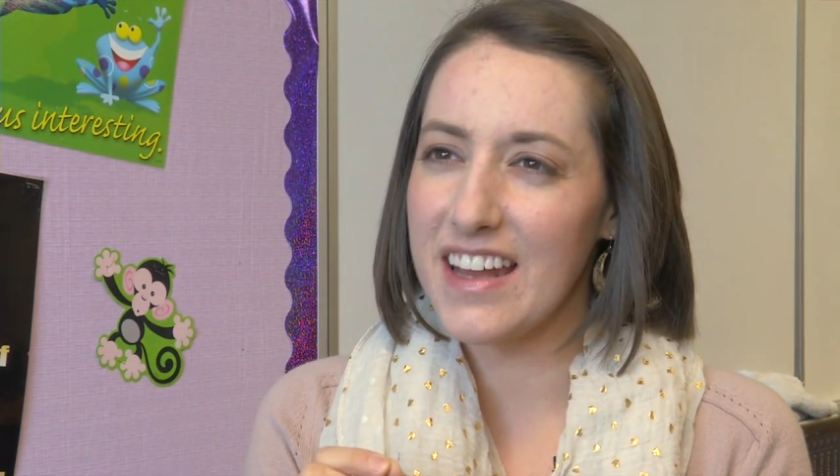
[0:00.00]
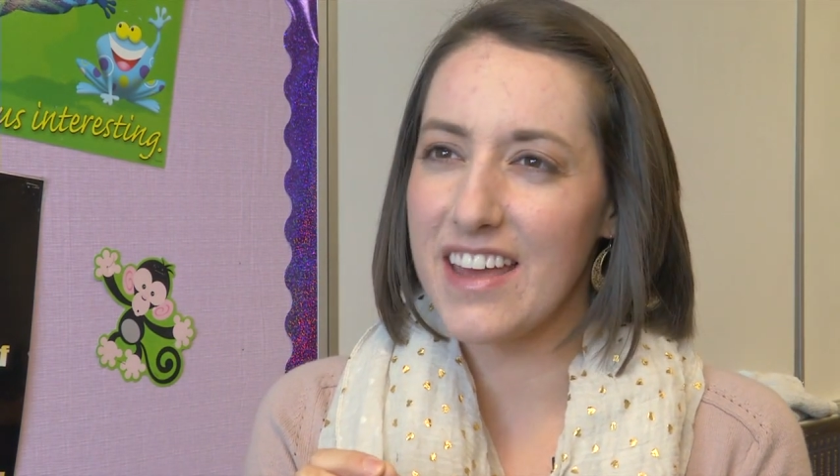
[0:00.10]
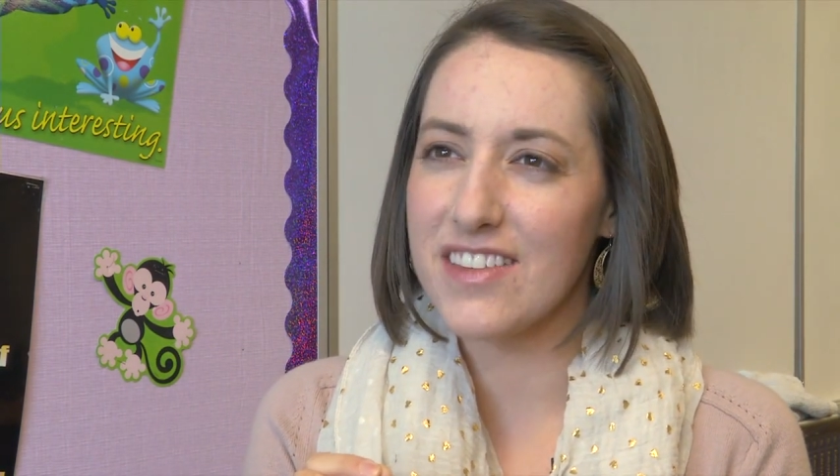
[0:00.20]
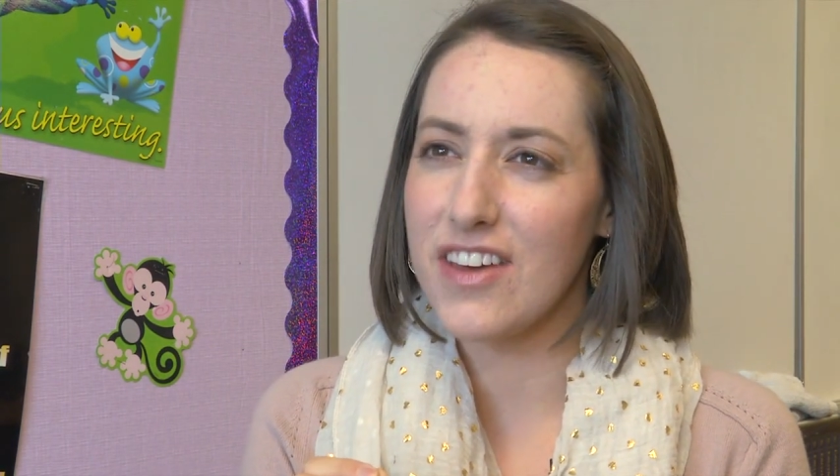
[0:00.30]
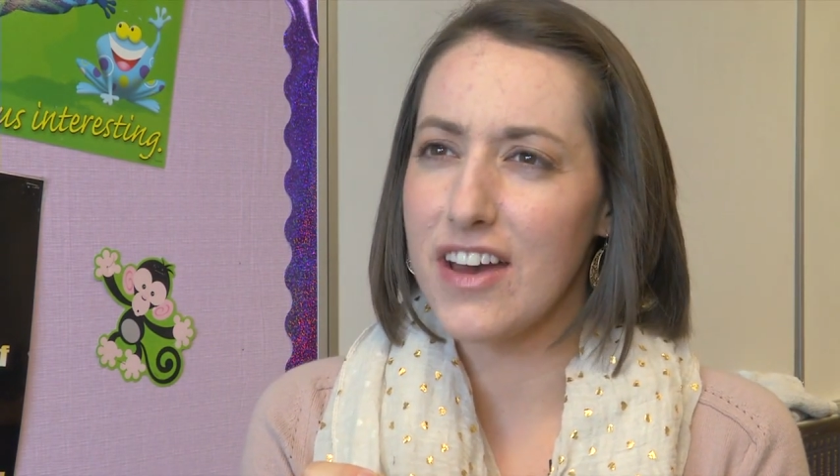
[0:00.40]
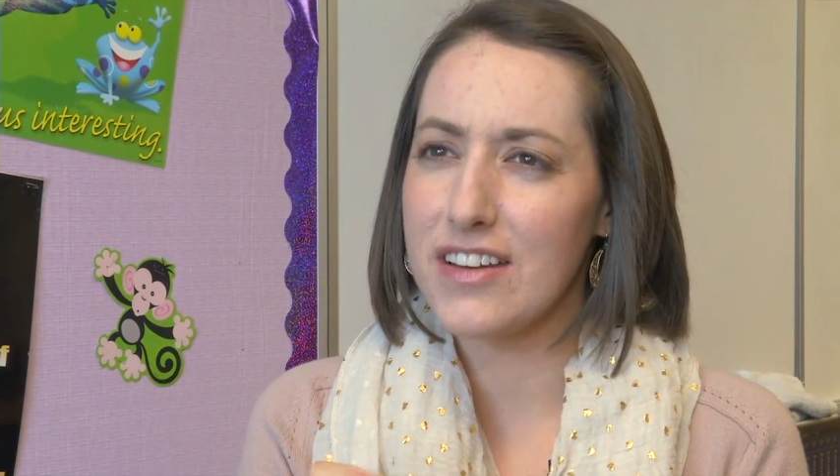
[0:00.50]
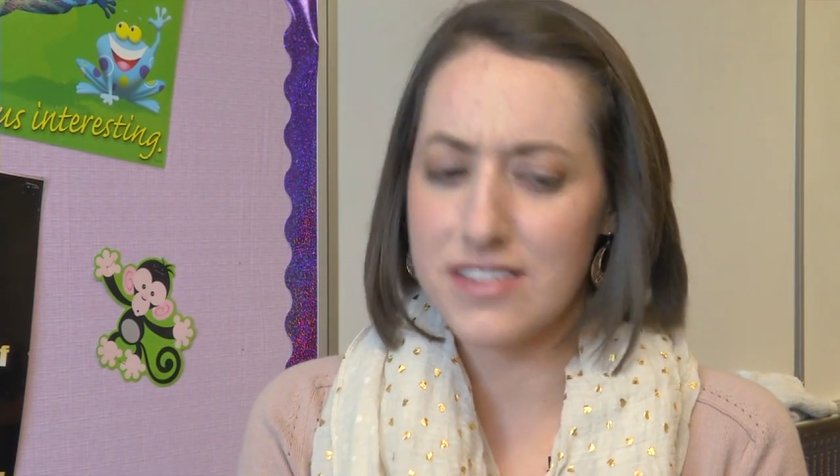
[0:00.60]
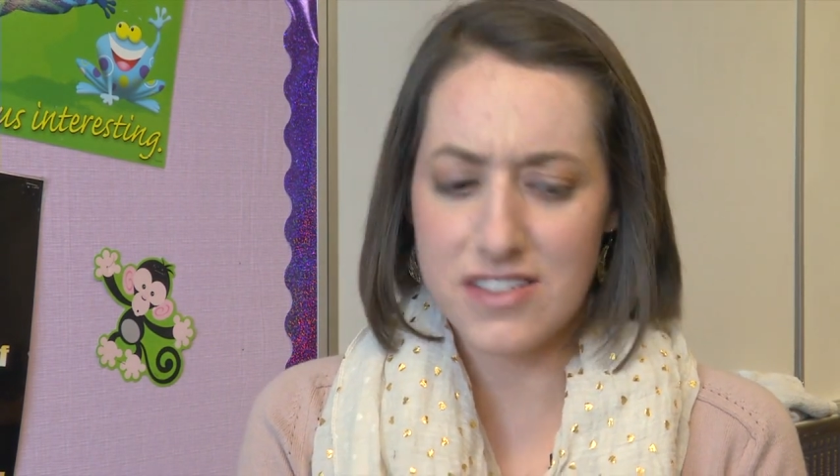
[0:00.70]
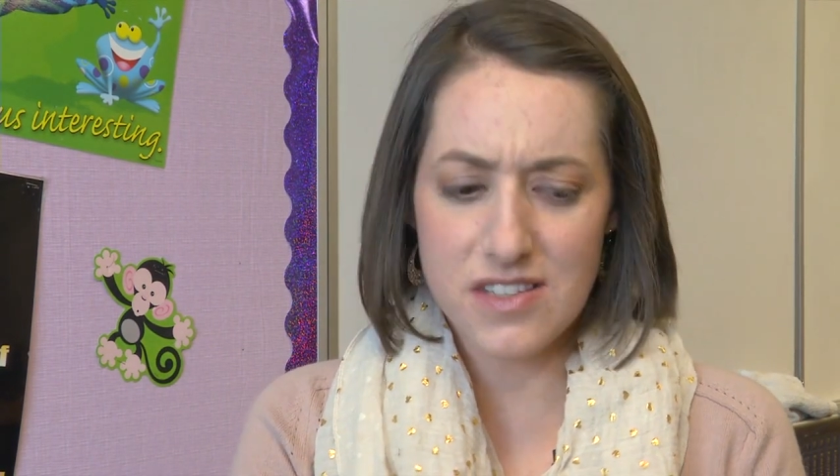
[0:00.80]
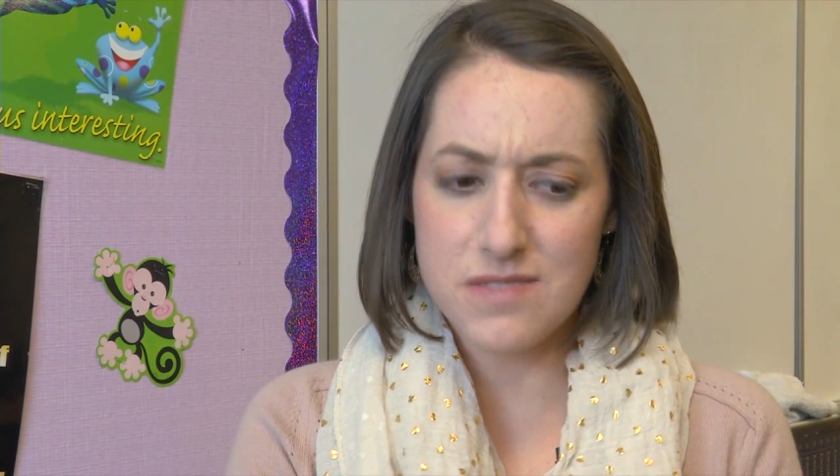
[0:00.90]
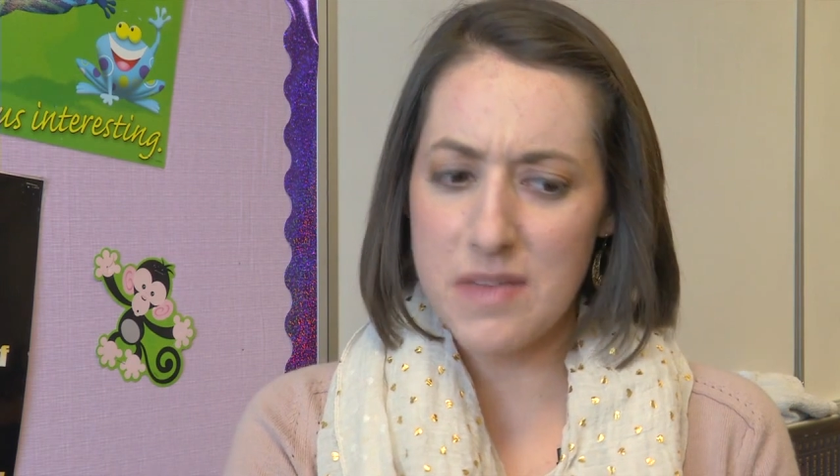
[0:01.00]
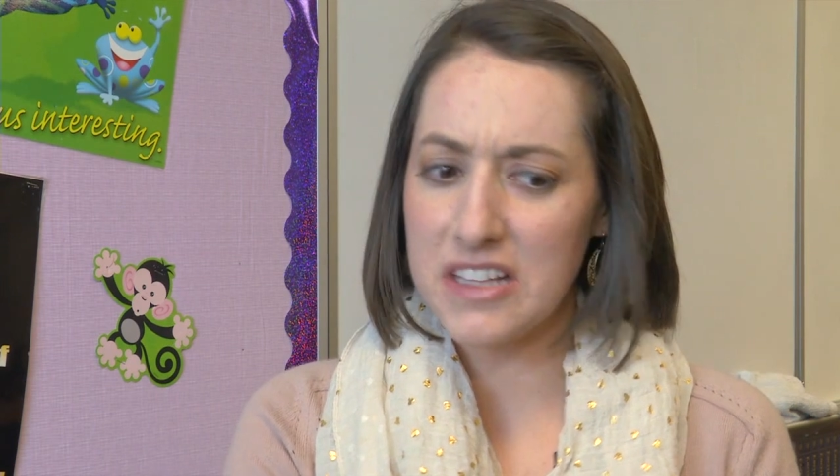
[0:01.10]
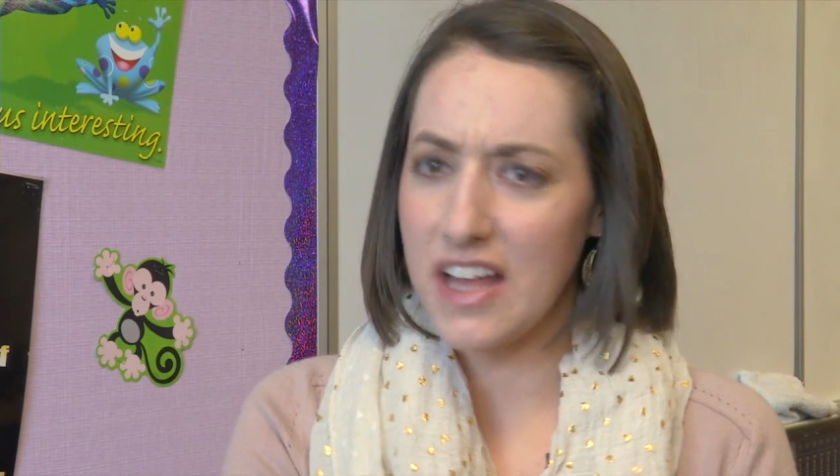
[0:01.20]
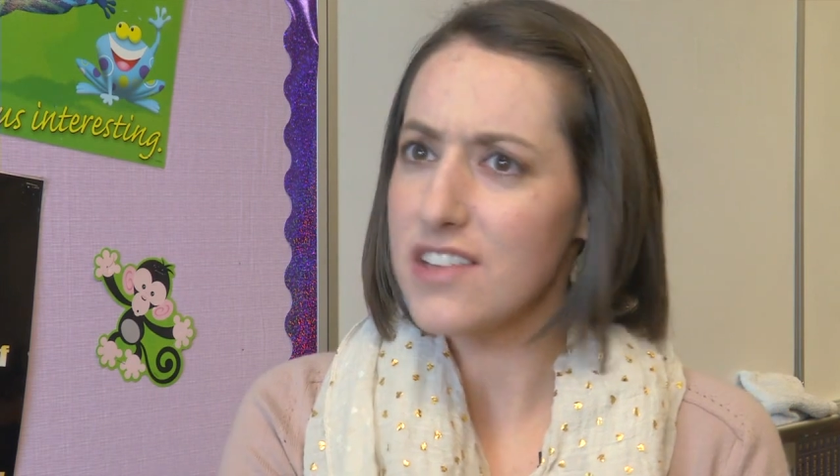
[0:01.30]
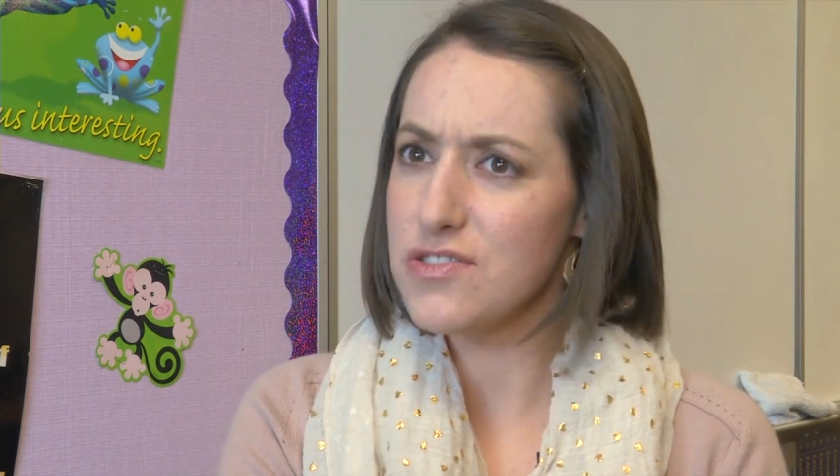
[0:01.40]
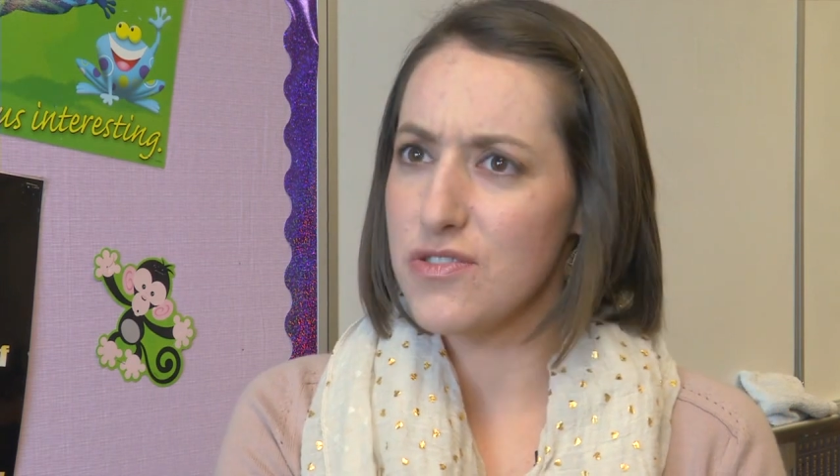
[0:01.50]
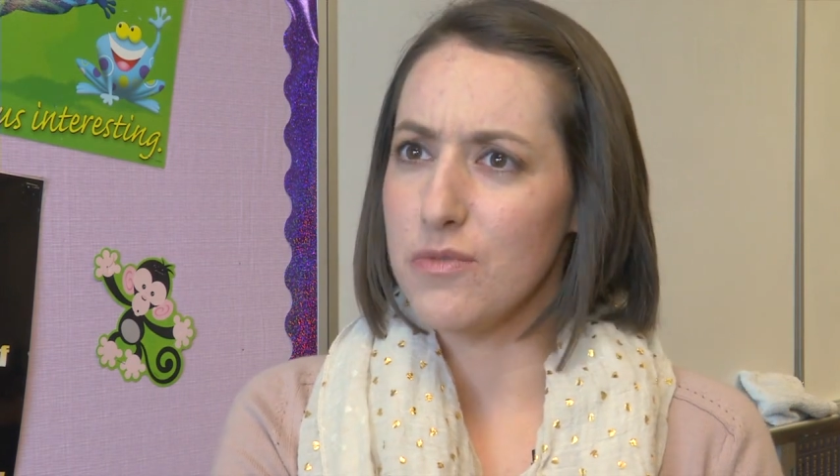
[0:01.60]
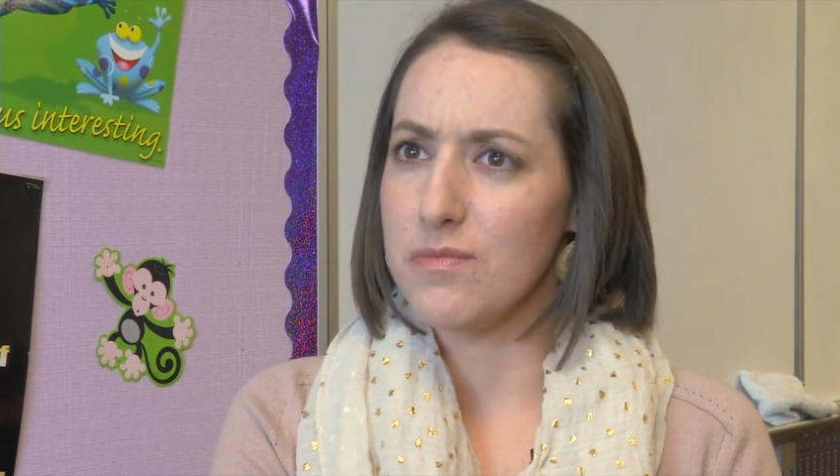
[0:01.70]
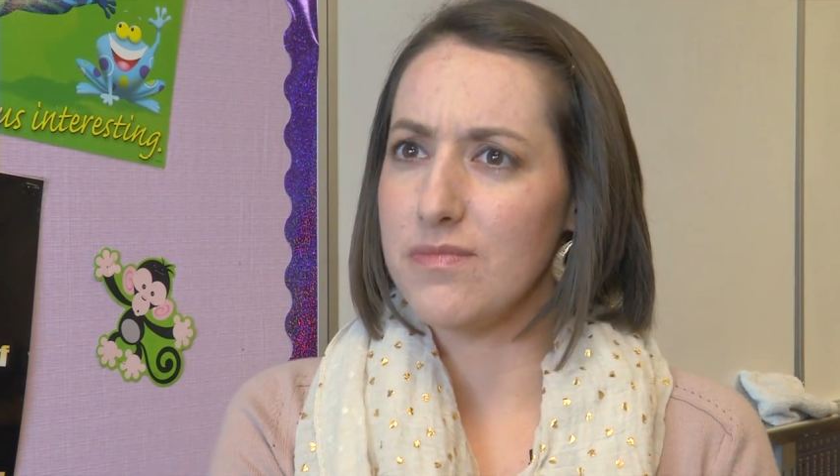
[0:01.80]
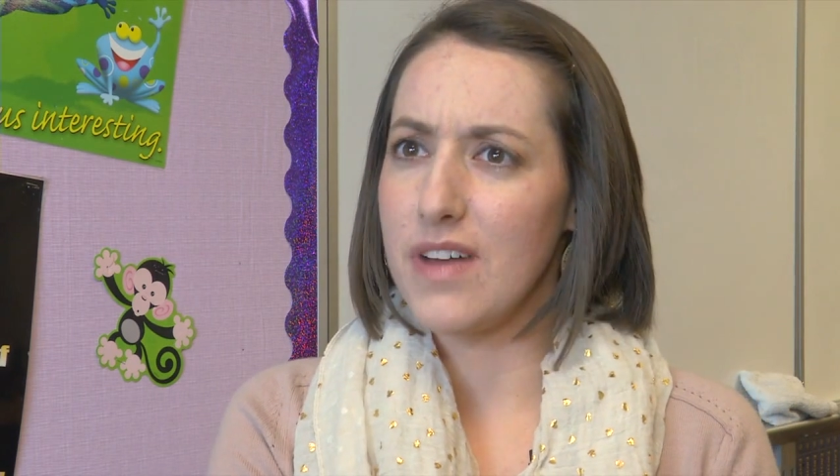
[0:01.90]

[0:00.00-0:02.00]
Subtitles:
I thought, this is my classroom.